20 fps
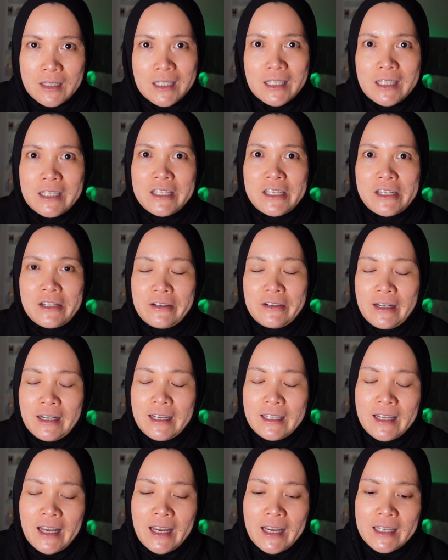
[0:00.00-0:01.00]
This is a
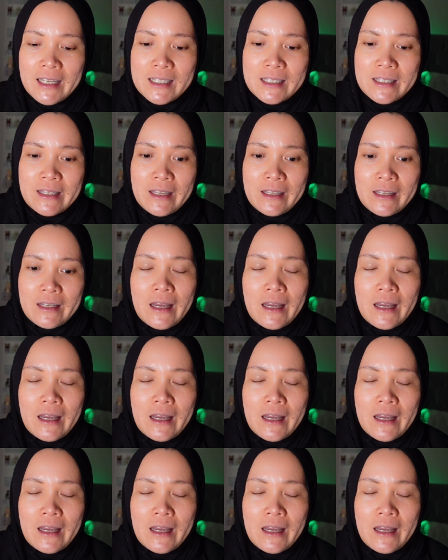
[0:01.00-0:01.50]
really nice